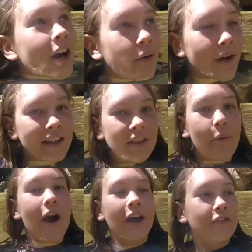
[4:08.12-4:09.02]
We're at the
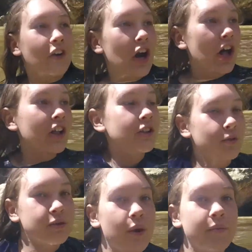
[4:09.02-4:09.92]
waterfall.
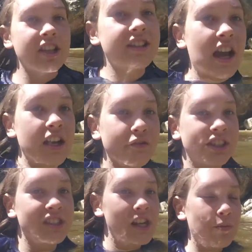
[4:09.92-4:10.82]
We're swimming. It's kind of a
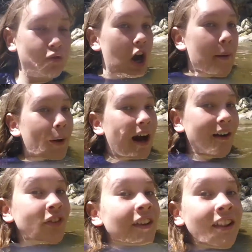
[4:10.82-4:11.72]
steep drop
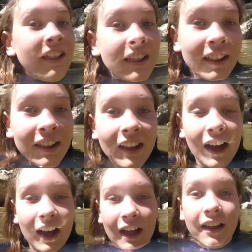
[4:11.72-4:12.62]
off.
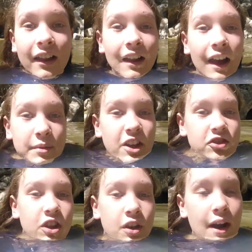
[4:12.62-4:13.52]
I'm
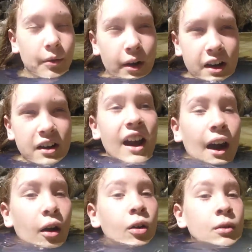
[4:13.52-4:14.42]
touching the ground right now.